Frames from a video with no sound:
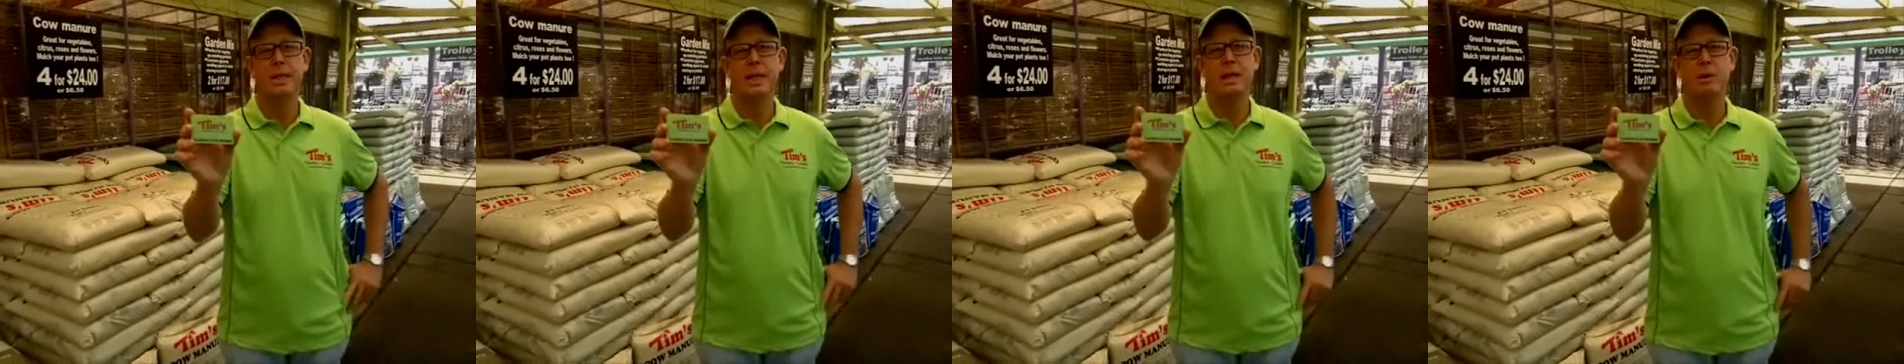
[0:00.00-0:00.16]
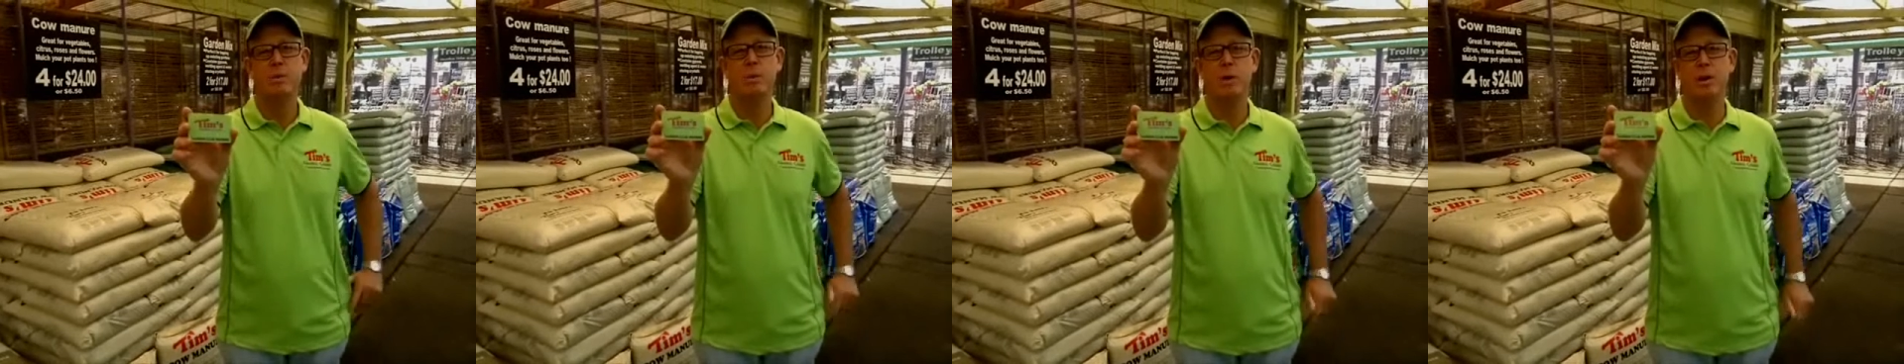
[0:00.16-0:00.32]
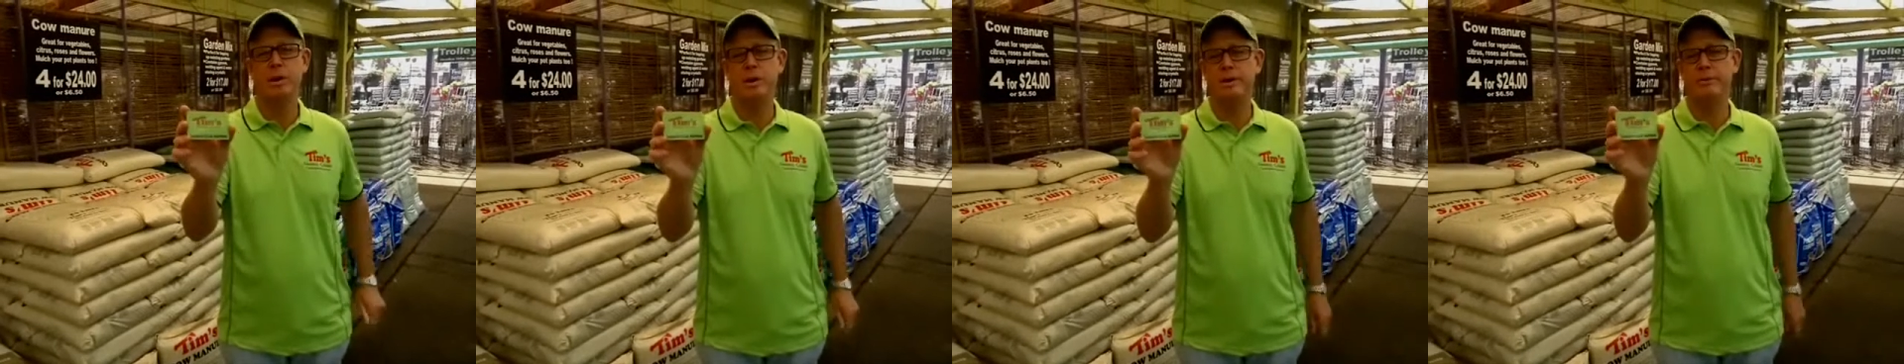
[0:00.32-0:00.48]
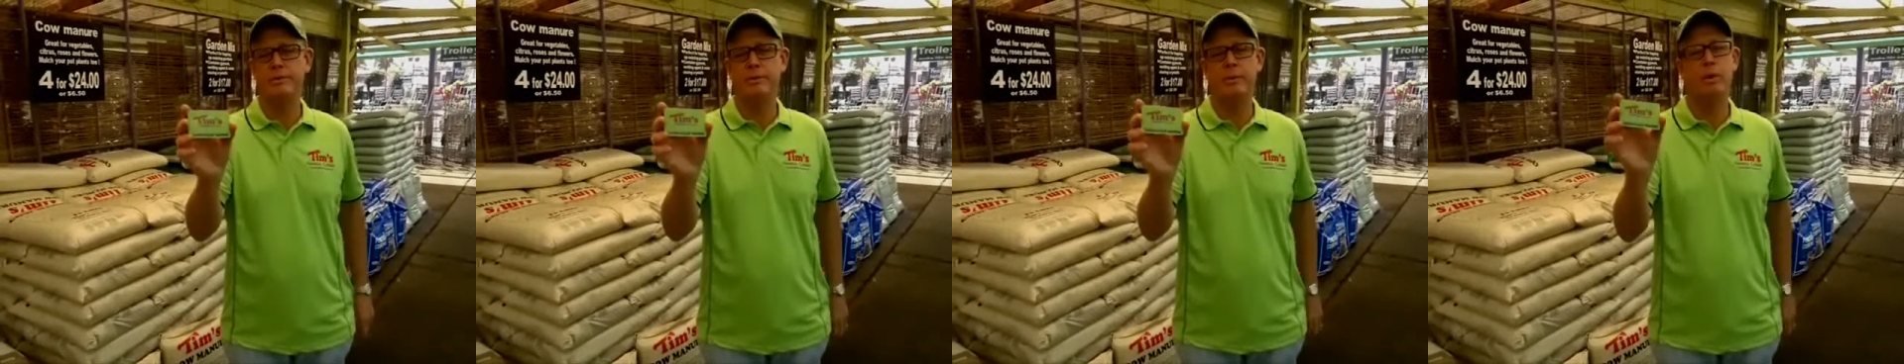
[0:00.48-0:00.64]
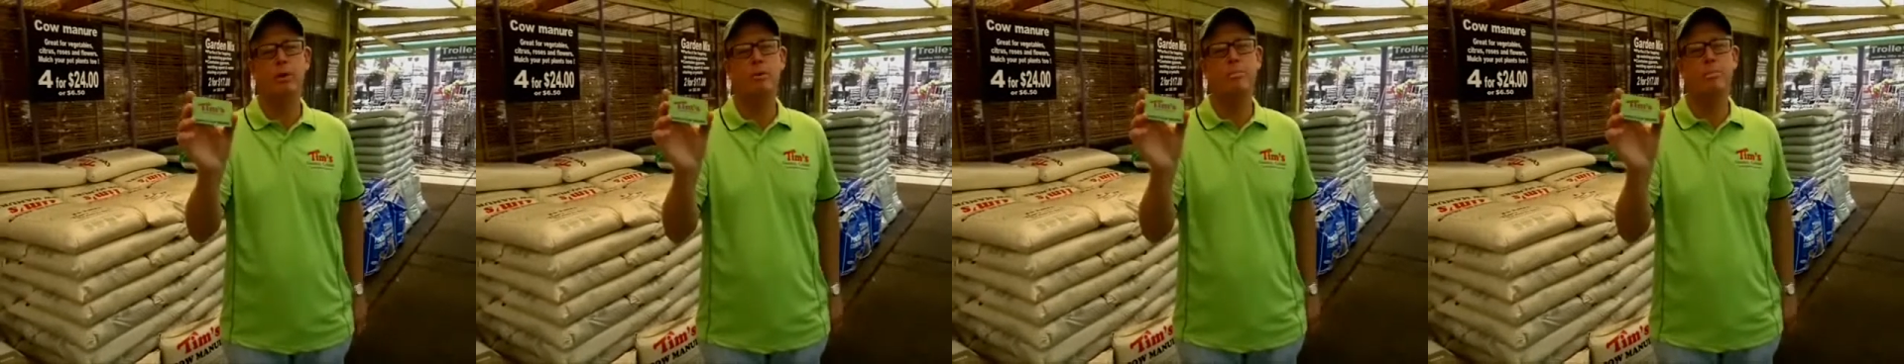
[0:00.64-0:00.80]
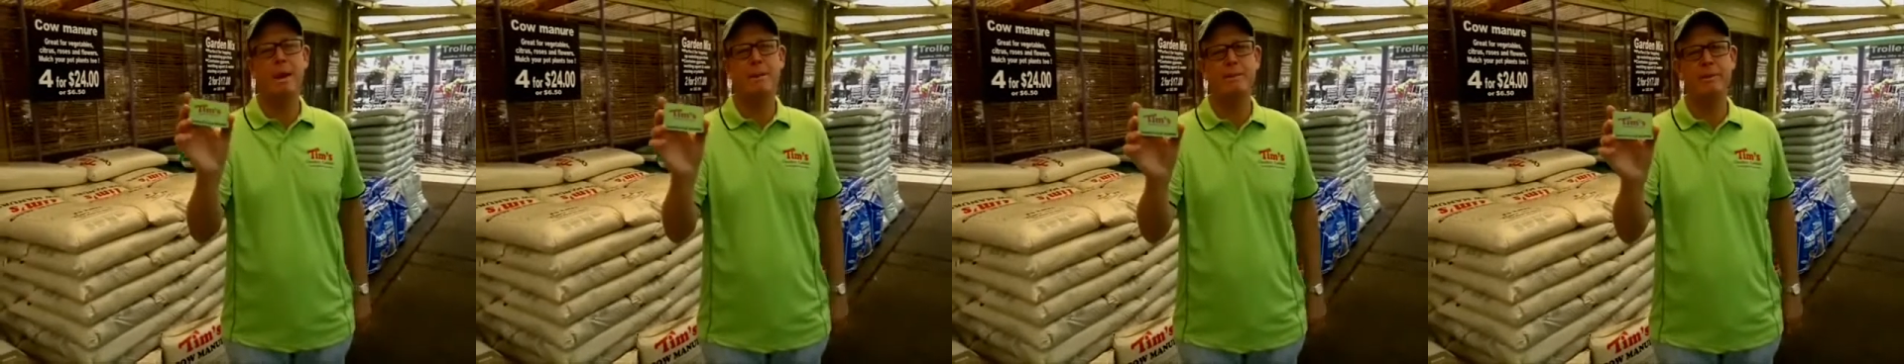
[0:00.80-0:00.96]
Now what, if
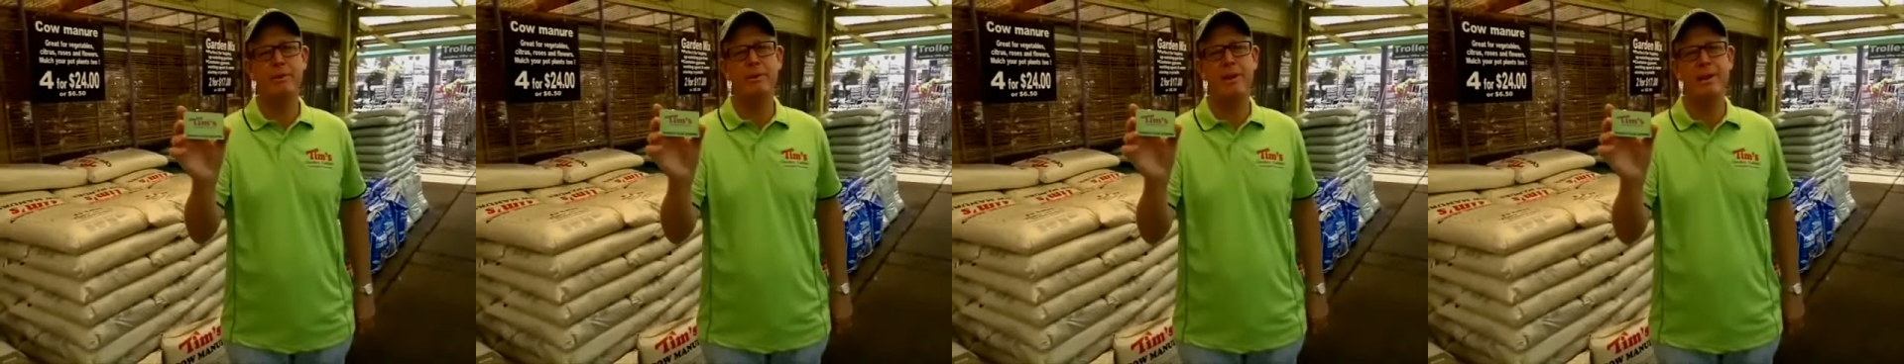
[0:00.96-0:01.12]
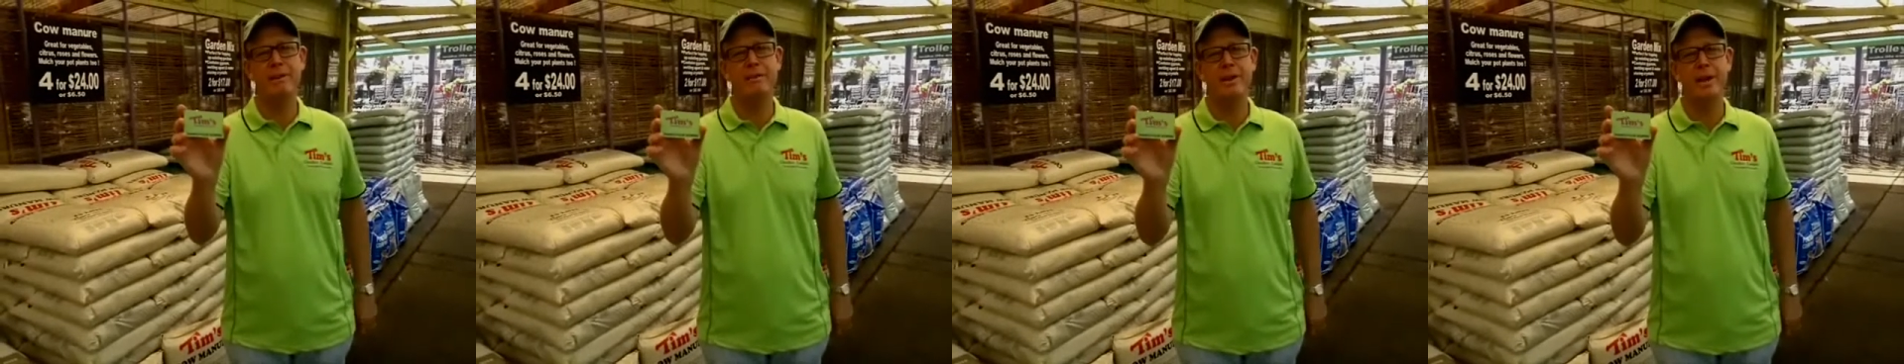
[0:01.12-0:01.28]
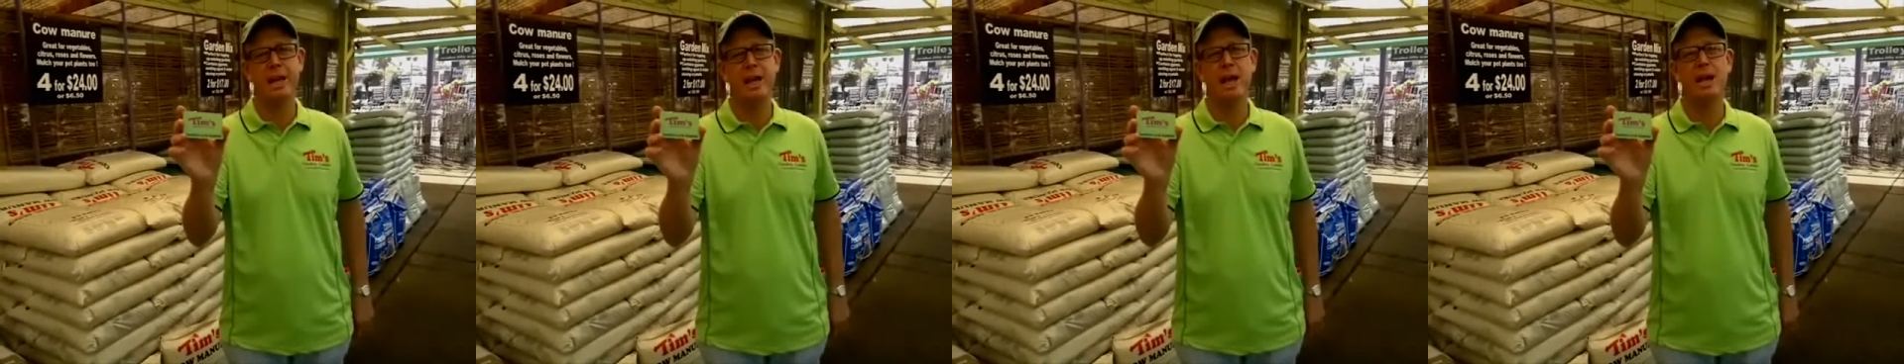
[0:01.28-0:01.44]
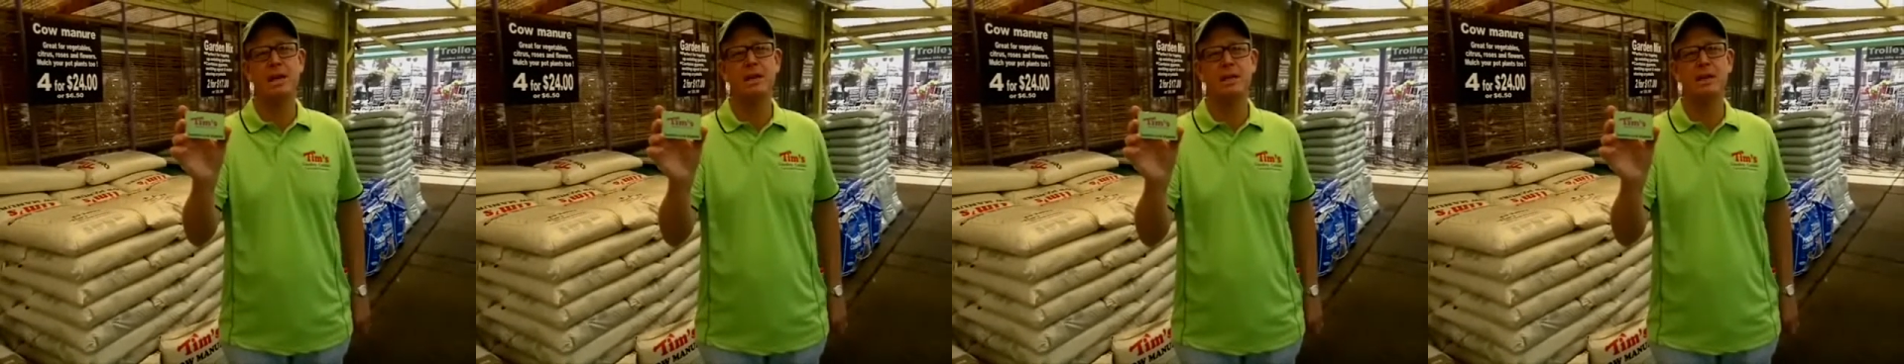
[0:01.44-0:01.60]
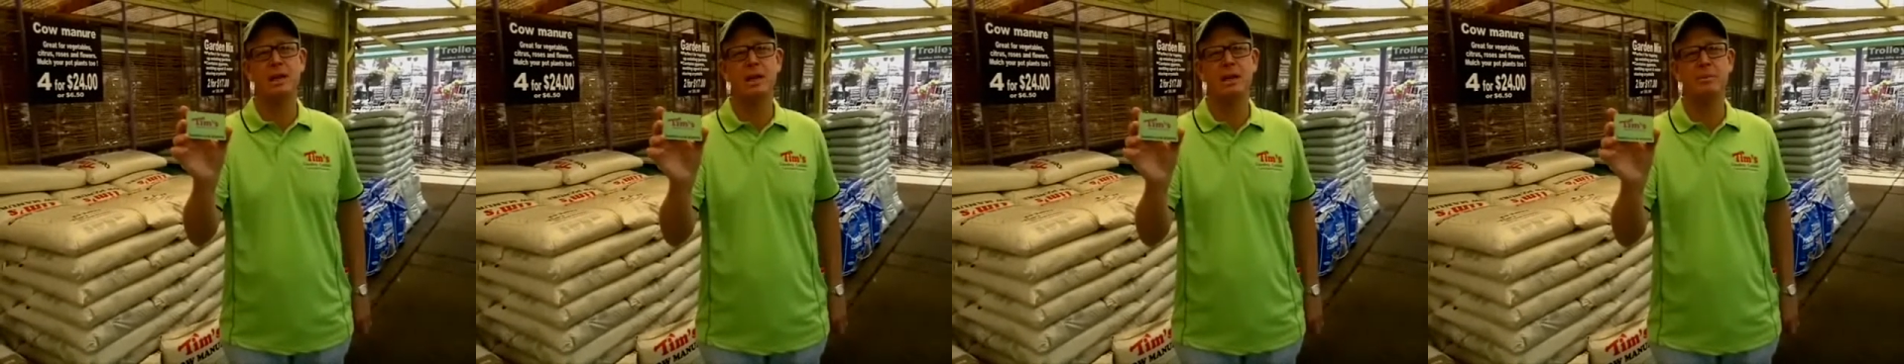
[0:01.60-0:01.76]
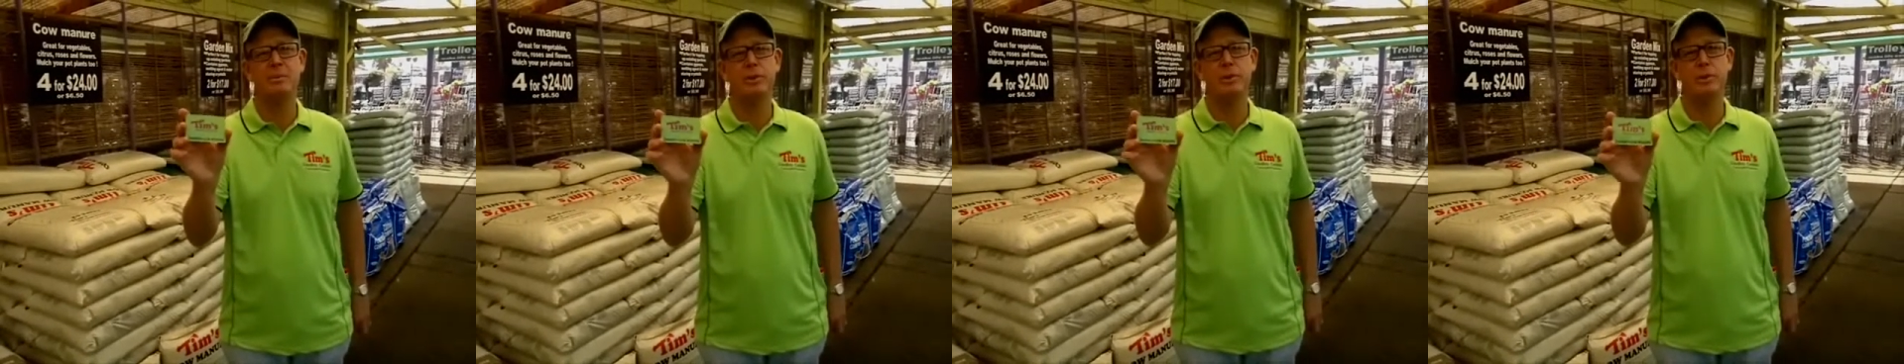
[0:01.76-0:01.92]
you're a member of our
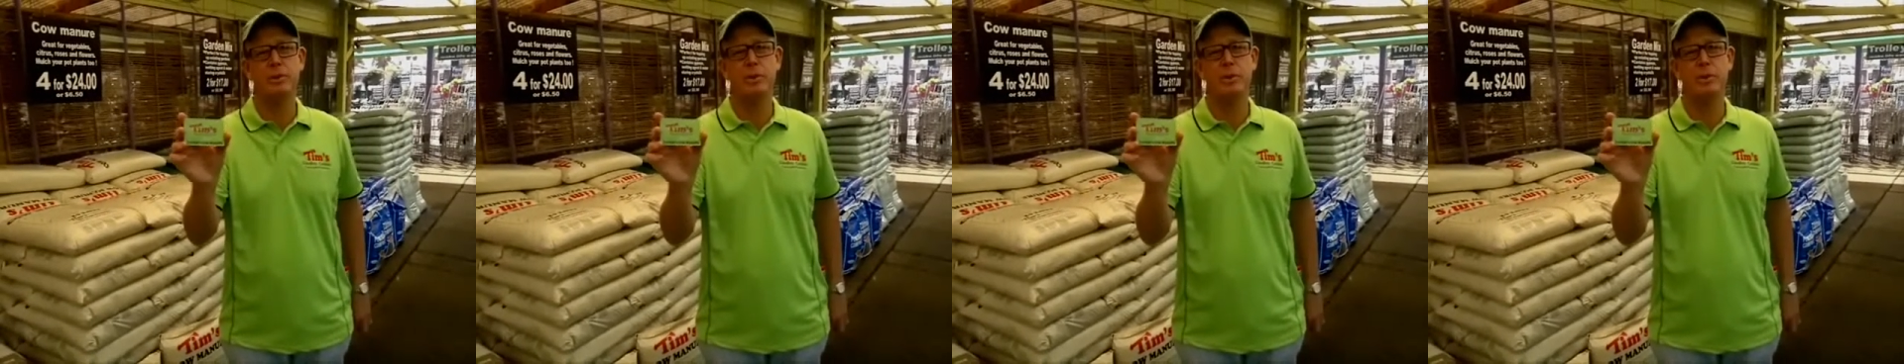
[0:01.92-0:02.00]
garden club,